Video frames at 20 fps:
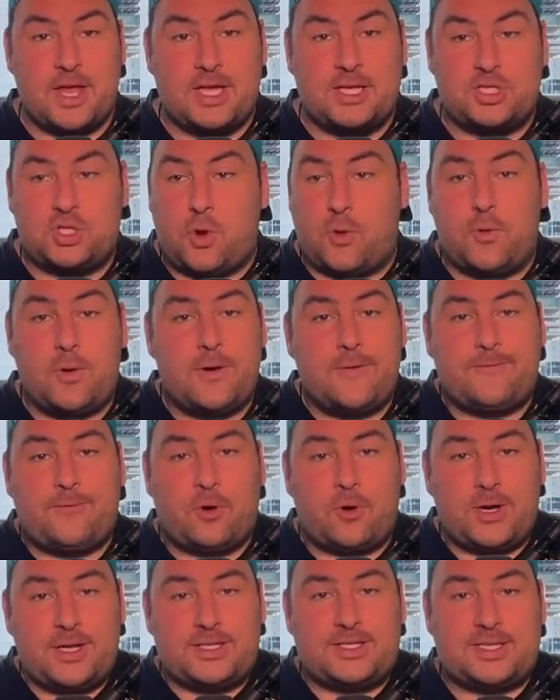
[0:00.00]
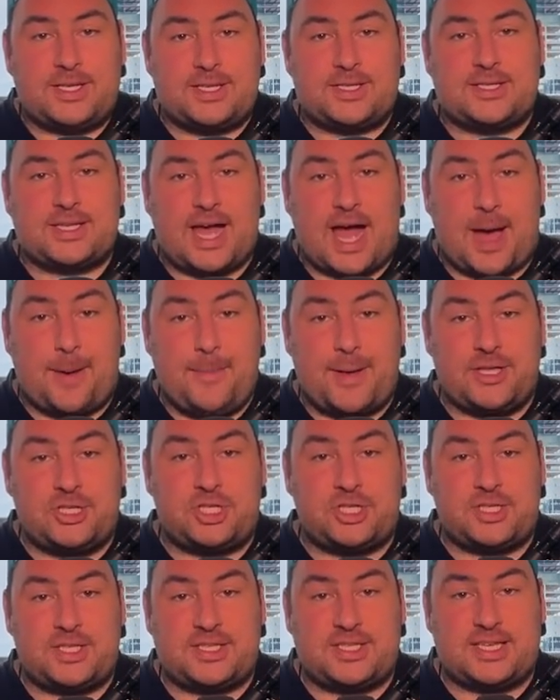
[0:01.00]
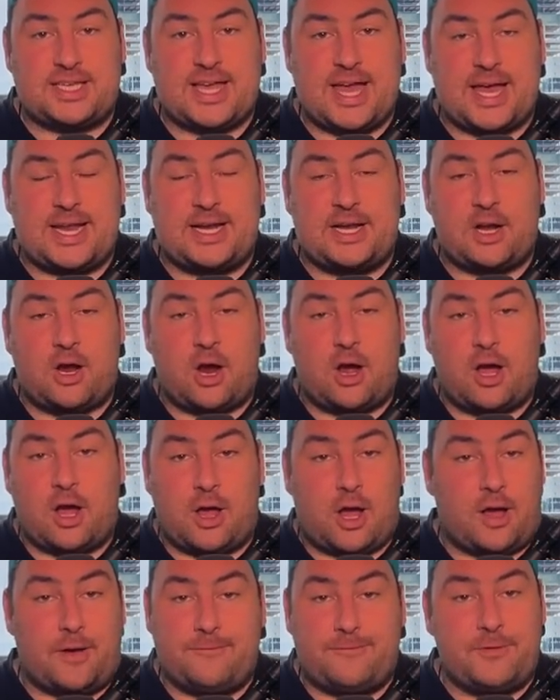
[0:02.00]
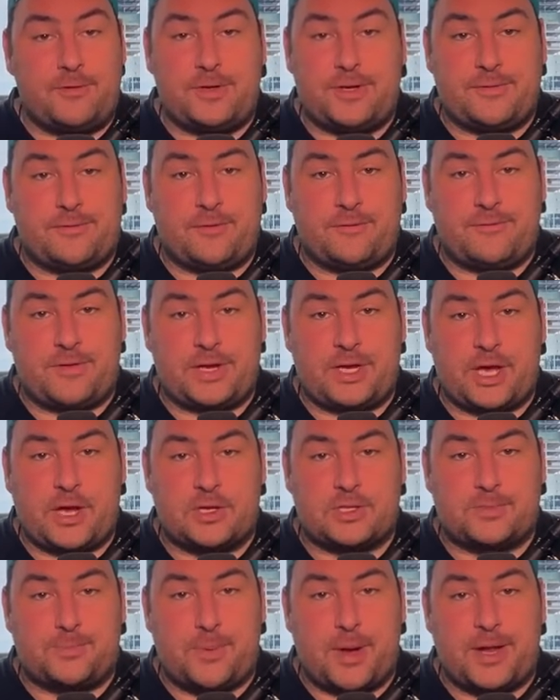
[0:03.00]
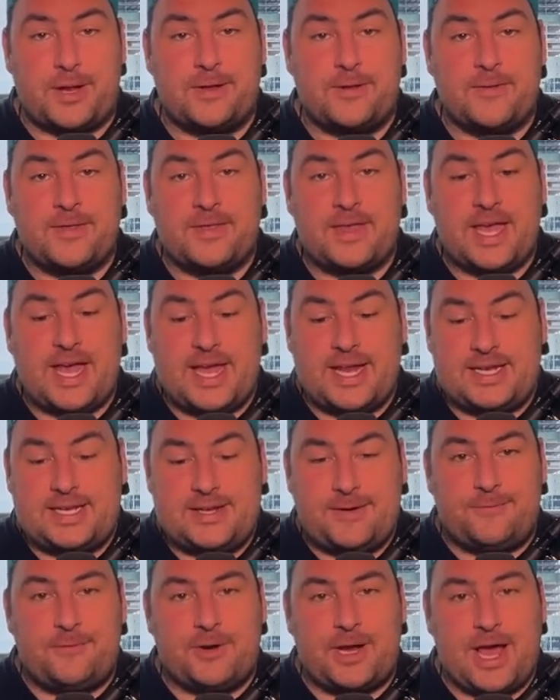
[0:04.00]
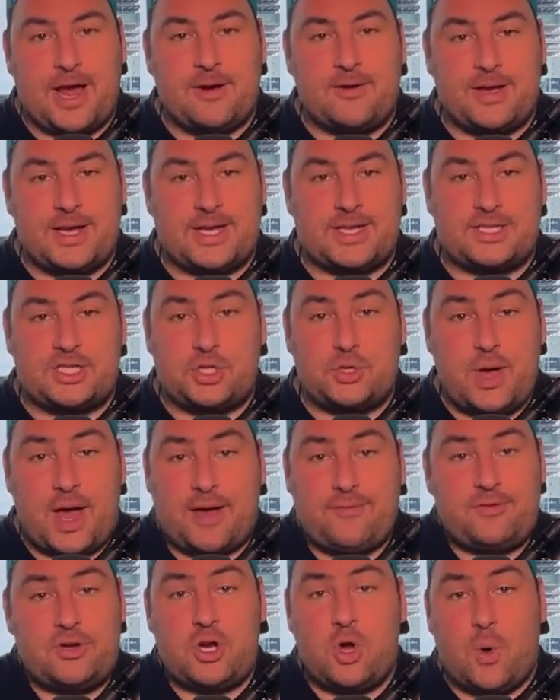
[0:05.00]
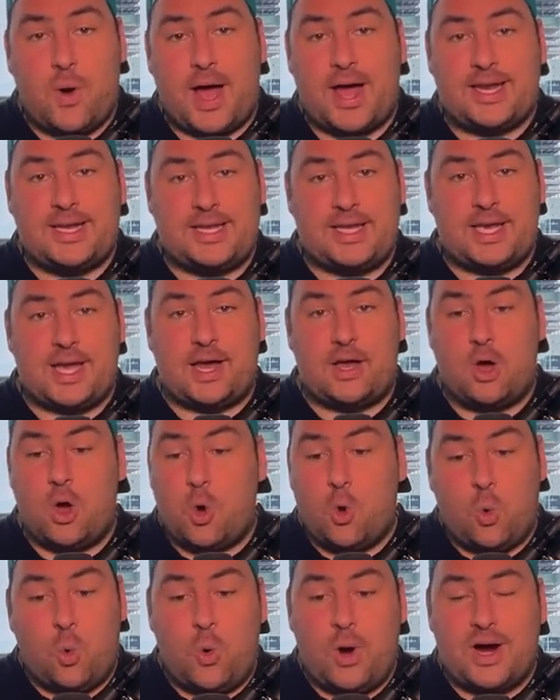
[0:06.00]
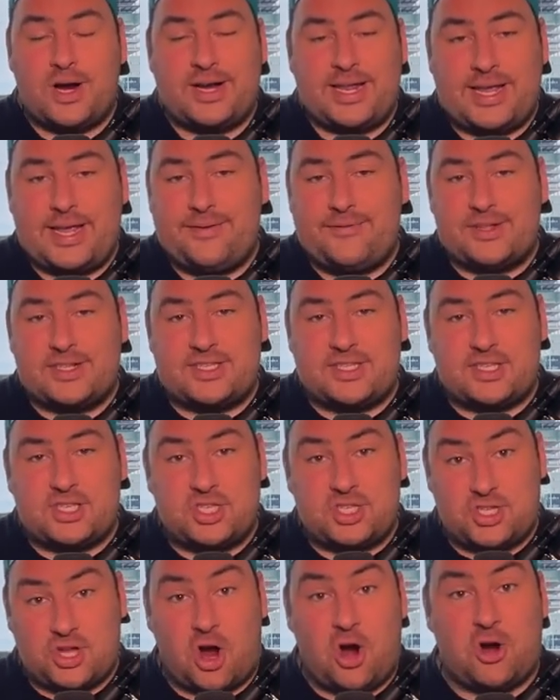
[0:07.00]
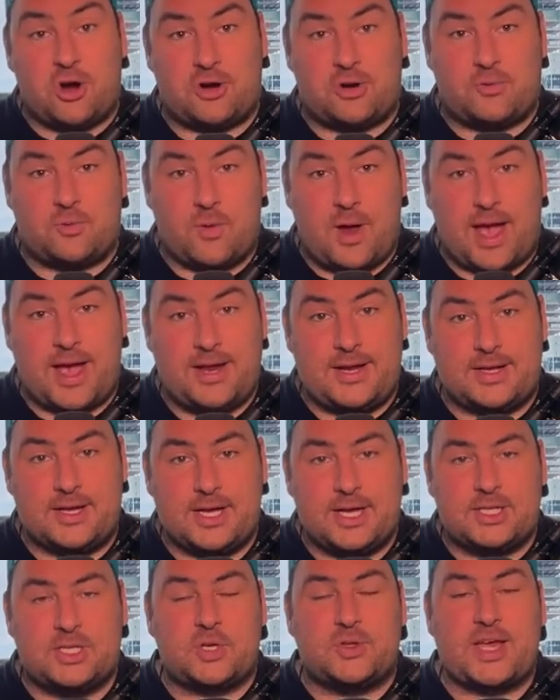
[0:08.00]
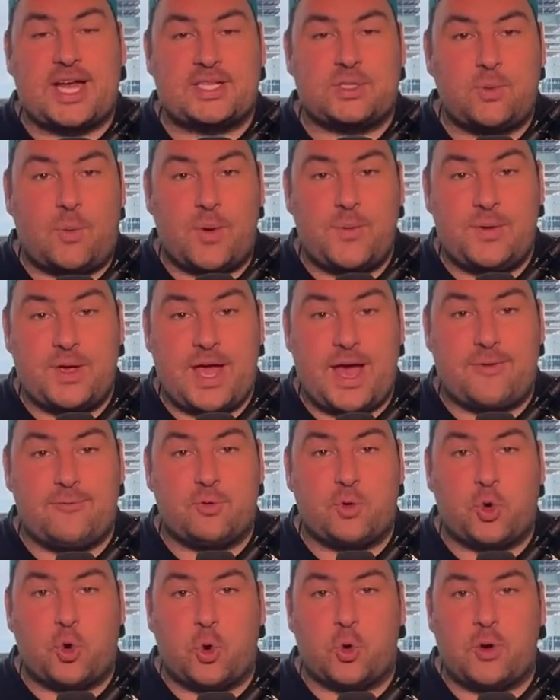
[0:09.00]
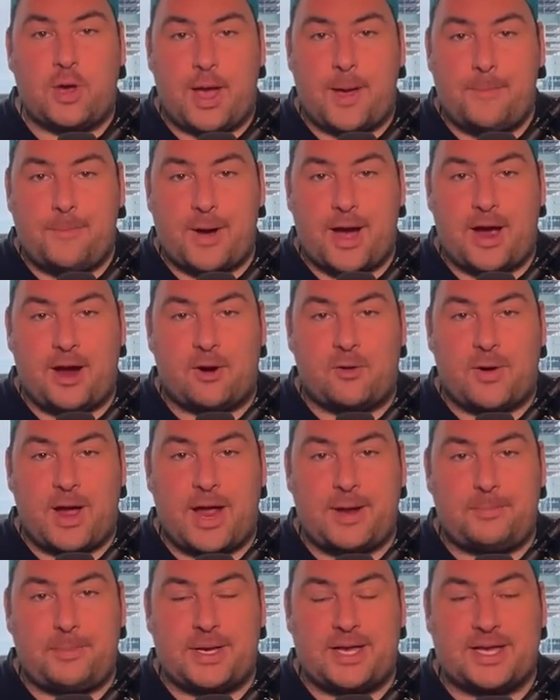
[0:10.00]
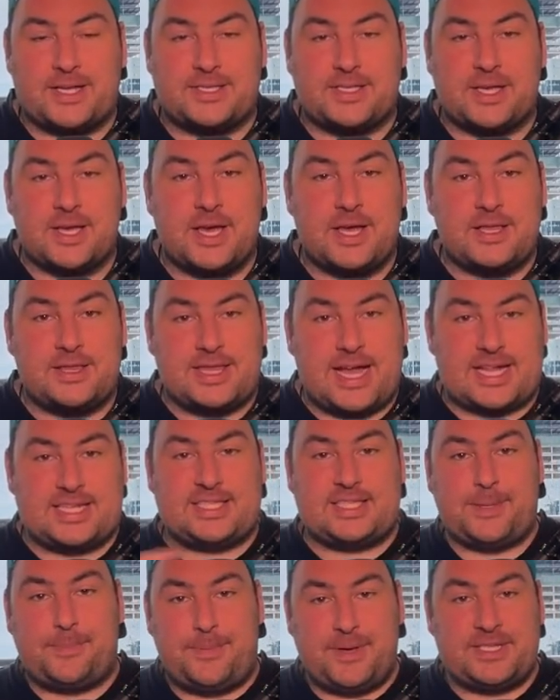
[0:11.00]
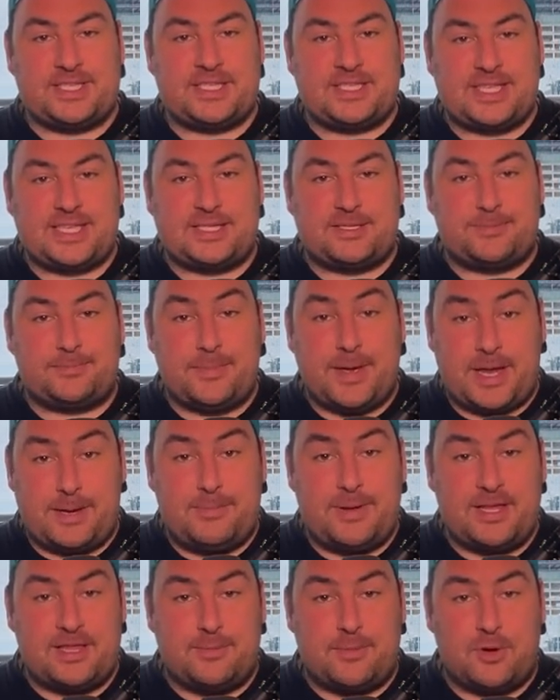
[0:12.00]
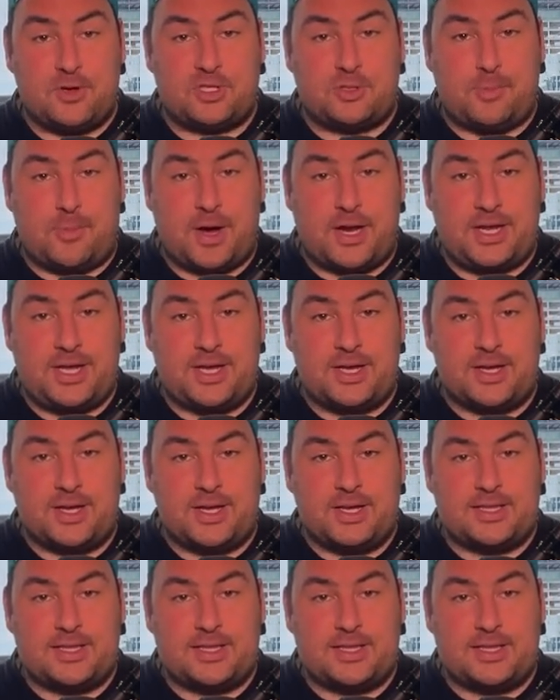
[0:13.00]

So for instance, I mentioned this again in a, a few different videos, but in different areas, you have no idea where to even start, right? So that's why we have Recruiter Empire, right? Because that's the business that's made me the most money.